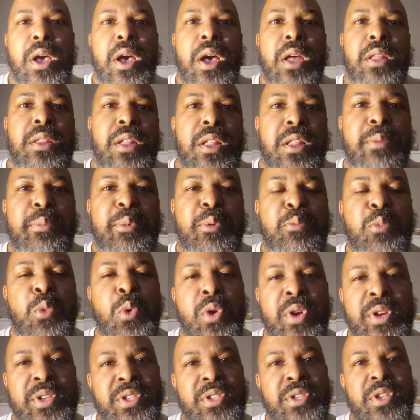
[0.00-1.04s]
A little bit
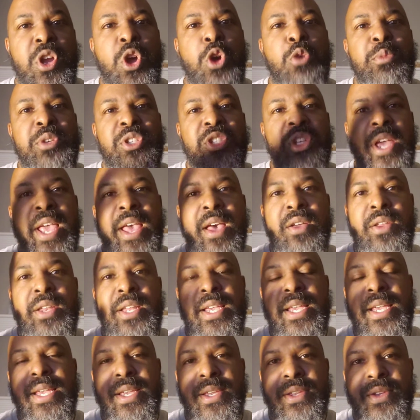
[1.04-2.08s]
more in Snohomish
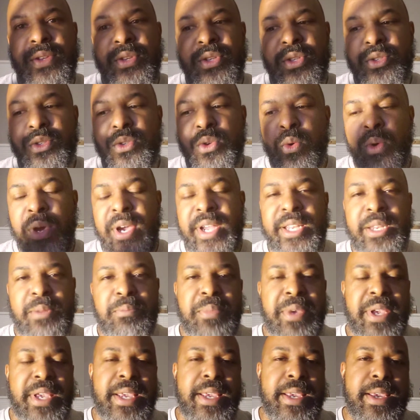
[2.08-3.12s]
County is going to
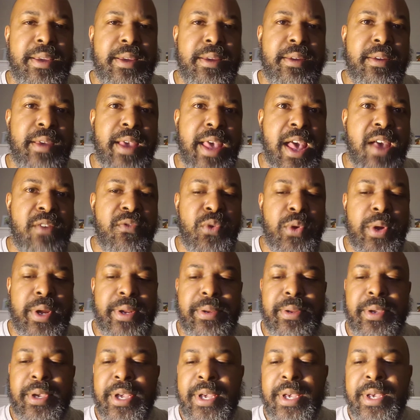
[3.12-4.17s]
be
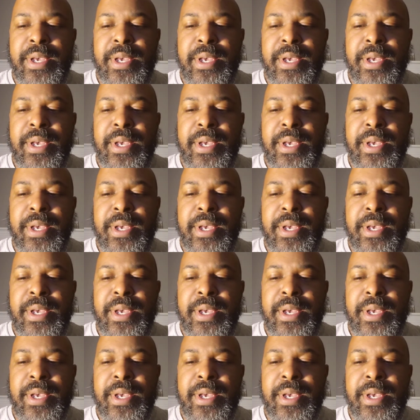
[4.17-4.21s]
Everett.